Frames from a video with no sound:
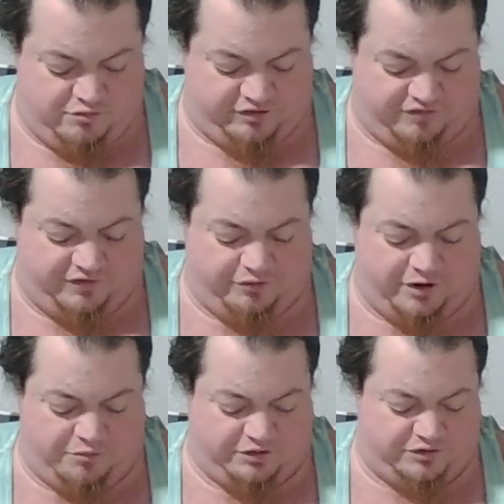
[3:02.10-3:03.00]
which I figured
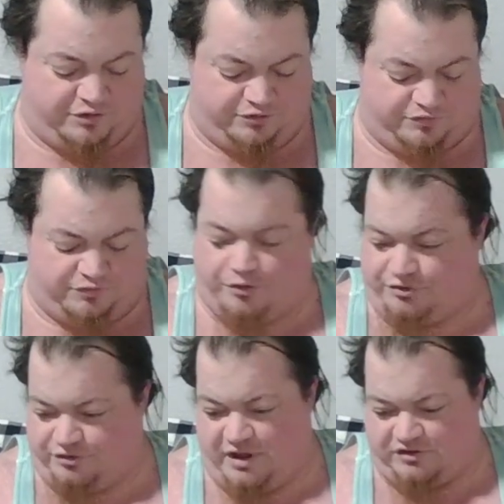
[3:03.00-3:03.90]
out what those are for,
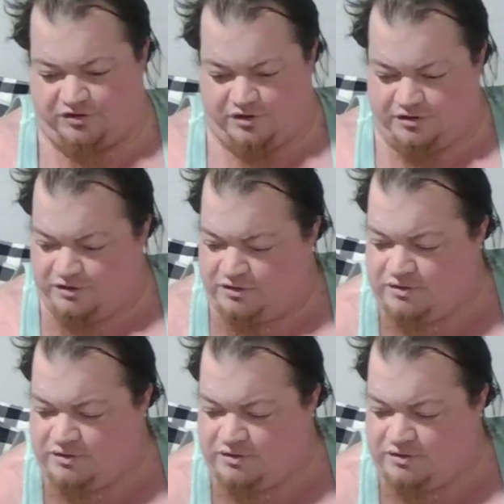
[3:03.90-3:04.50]
so that's good.